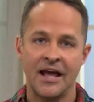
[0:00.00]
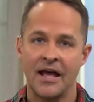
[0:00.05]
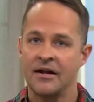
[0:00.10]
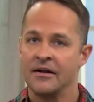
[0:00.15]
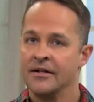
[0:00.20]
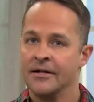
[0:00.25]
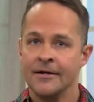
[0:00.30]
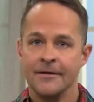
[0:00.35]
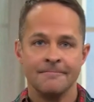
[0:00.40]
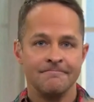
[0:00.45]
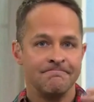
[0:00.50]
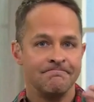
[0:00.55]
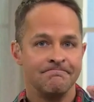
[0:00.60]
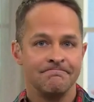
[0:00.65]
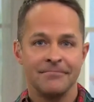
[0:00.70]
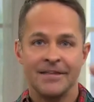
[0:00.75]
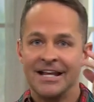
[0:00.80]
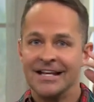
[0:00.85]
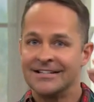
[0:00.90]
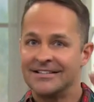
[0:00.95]
that,
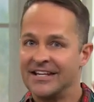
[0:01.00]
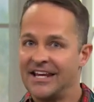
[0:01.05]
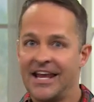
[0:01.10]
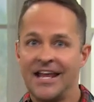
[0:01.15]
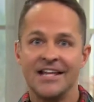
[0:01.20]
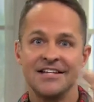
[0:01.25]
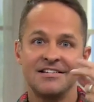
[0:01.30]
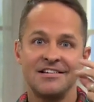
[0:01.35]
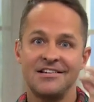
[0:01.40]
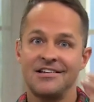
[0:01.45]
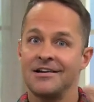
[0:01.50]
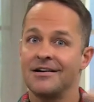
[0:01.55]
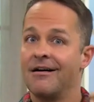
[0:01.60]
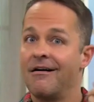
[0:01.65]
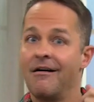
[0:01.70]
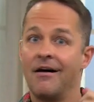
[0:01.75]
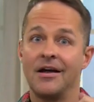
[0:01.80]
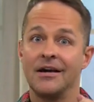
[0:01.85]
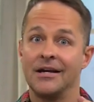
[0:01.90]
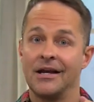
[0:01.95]
it's instant
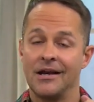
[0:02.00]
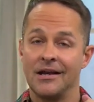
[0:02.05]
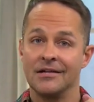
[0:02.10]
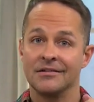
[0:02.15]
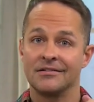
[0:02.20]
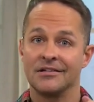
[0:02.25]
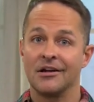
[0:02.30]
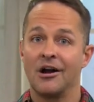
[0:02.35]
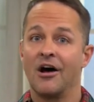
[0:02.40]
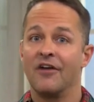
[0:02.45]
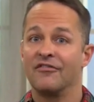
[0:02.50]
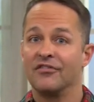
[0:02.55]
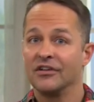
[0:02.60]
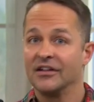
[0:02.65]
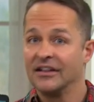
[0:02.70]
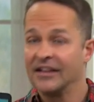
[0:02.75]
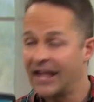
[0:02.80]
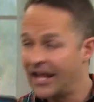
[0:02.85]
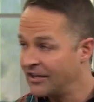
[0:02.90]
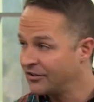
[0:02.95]
on and instant off.
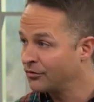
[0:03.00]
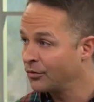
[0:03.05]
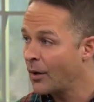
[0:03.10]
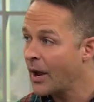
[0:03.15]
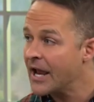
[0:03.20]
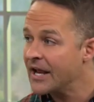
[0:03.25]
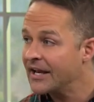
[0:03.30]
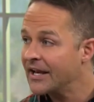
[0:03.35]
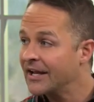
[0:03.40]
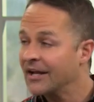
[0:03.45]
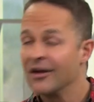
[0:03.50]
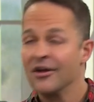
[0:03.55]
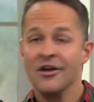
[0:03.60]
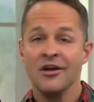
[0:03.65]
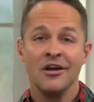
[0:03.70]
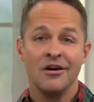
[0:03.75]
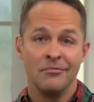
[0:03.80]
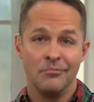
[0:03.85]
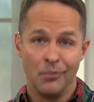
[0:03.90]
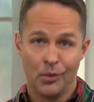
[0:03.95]
Less waiting,
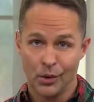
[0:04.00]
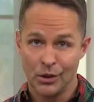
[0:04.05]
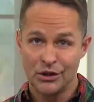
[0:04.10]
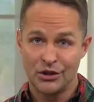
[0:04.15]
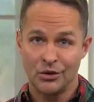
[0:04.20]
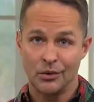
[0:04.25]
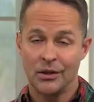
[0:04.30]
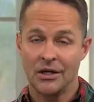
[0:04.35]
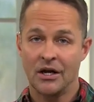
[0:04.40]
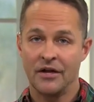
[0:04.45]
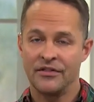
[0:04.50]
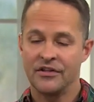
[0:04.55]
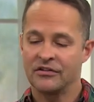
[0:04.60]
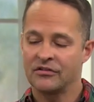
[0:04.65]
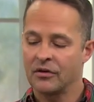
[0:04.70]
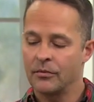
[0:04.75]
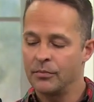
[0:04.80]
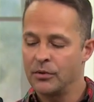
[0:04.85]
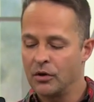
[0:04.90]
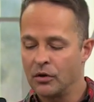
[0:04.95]
more doing on
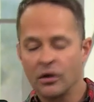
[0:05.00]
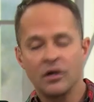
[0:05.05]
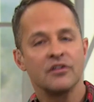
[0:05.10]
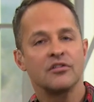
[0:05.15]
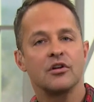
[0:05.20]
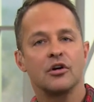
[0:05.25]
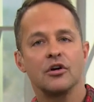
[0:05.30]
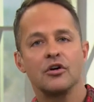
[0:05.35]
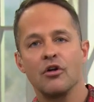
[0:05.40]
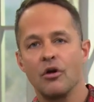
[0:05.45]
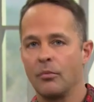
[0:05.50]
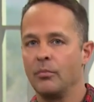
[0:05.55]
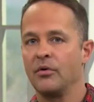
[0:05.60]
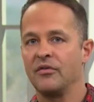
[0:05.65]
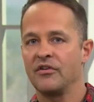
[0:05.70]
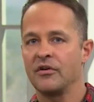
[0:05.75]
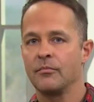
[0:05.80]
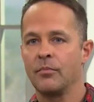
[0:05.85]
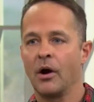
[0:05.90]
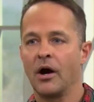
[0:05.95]
this computer because there are no
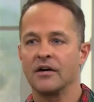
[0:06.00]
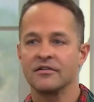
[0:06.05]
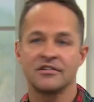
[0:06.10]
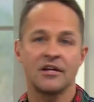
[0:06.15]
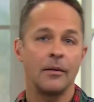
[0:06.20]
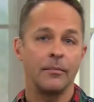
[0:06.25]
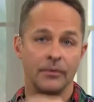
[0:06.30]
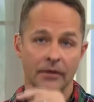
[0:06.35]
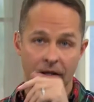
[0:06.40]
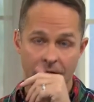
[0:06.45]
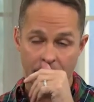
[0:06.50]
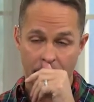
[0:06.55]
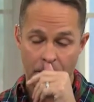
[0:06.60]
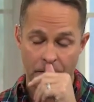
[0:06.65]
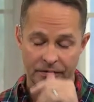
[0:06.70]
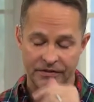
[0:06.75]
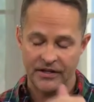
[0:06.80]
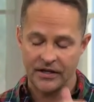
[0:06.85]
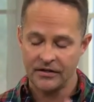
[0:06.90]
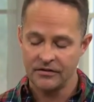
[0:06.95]
moving parts. A couple other
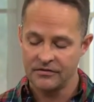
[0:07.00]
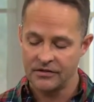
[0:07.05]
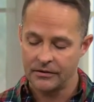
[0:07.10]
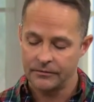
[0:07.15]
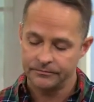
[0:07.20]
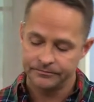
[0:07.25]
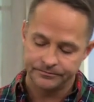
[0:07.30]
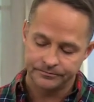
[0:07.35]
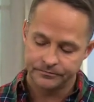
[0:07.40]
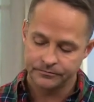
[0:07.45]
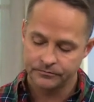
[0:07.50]
cool things that